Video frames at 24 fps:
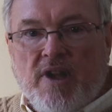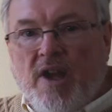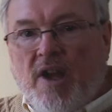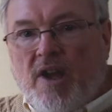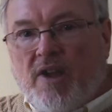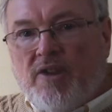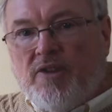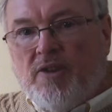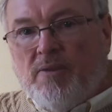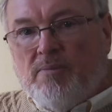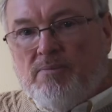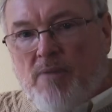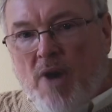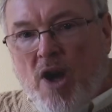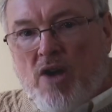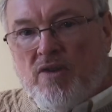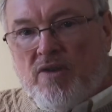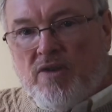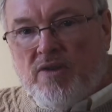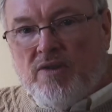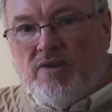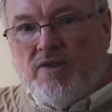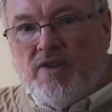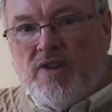And the
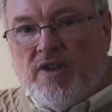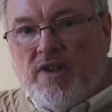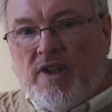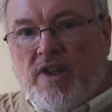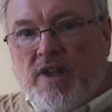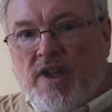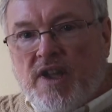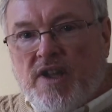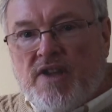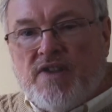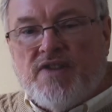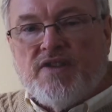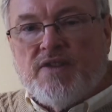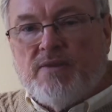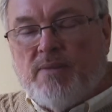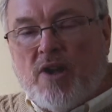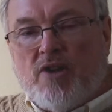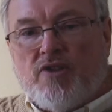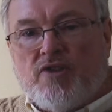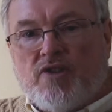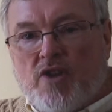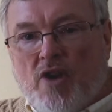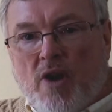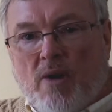mode is the
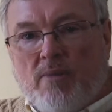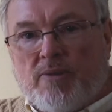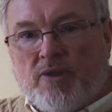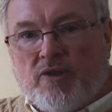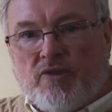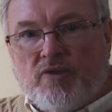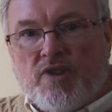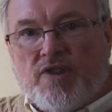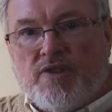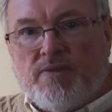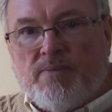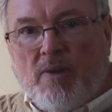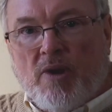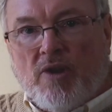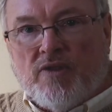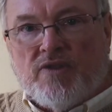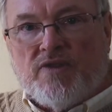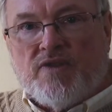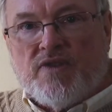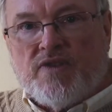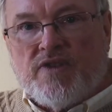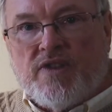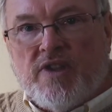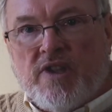most common
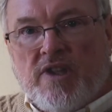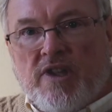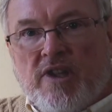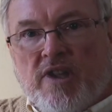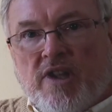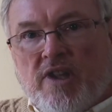response.